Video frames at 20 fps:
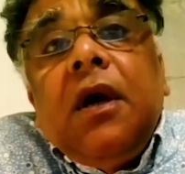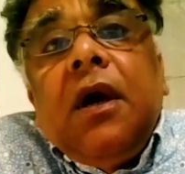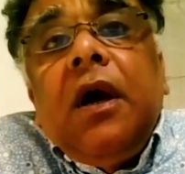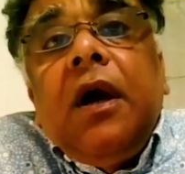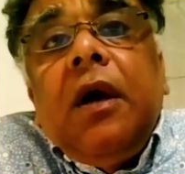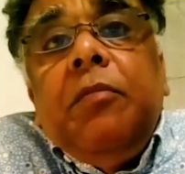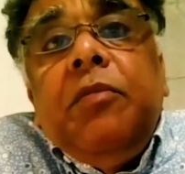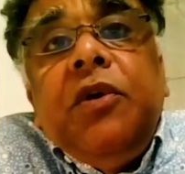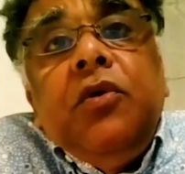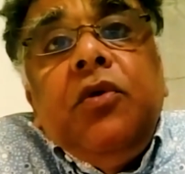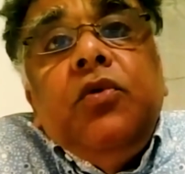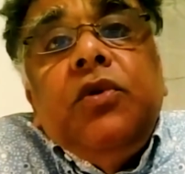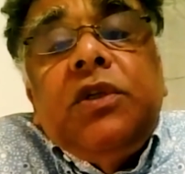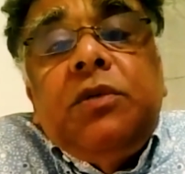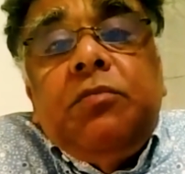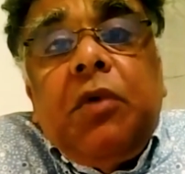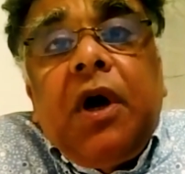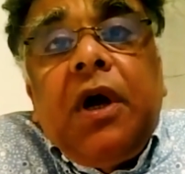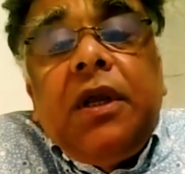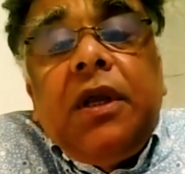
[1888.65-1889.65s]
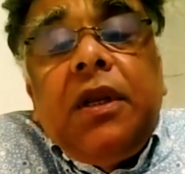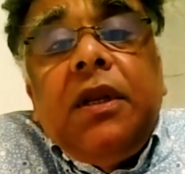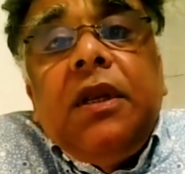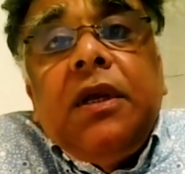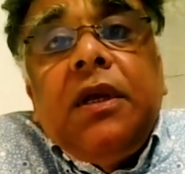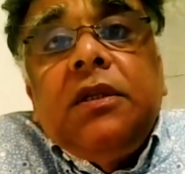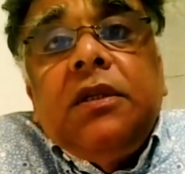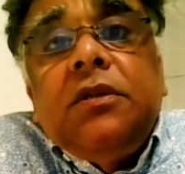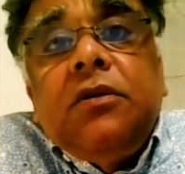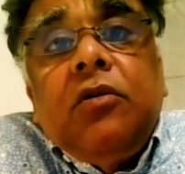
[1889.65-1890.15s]
abused by
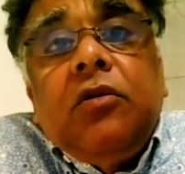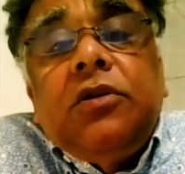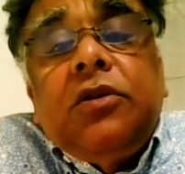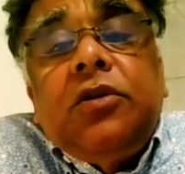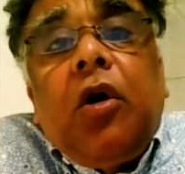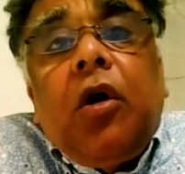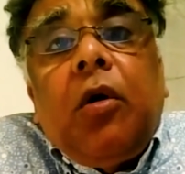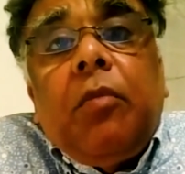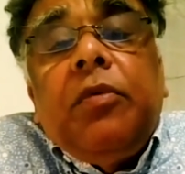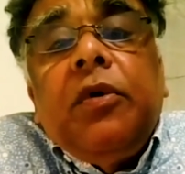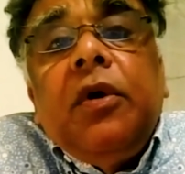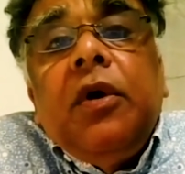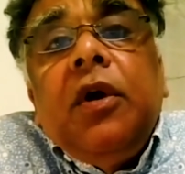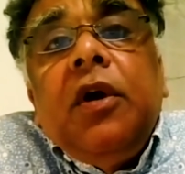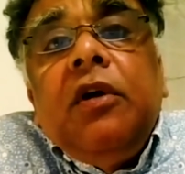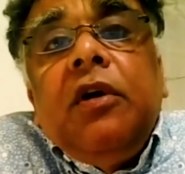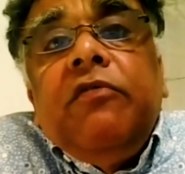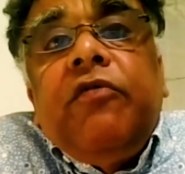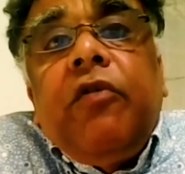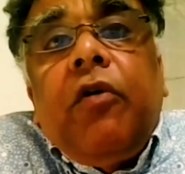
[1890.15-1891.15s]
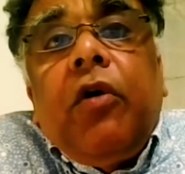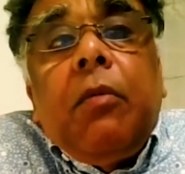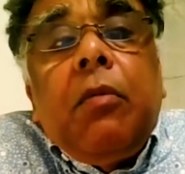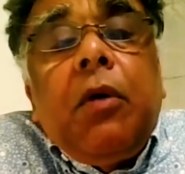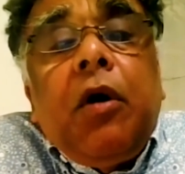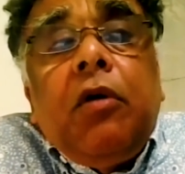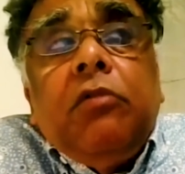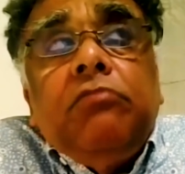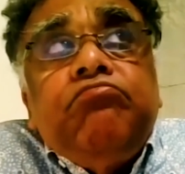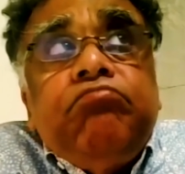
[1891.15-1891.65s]
Indians nonstop for
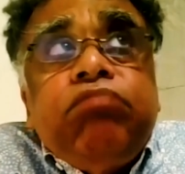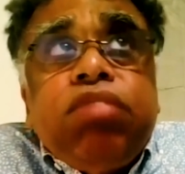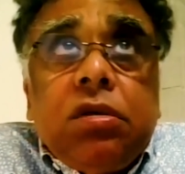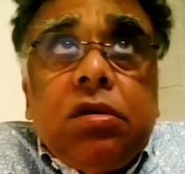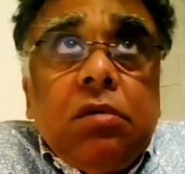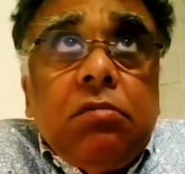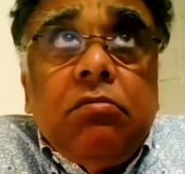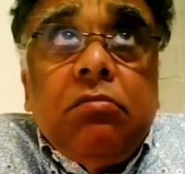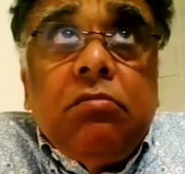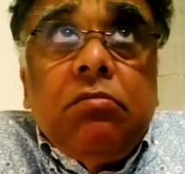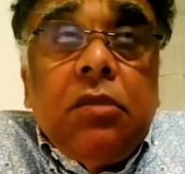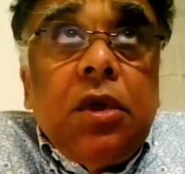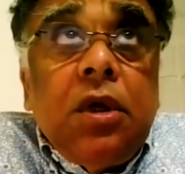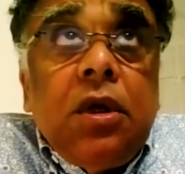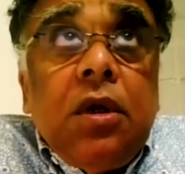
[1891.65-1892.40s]
about, 5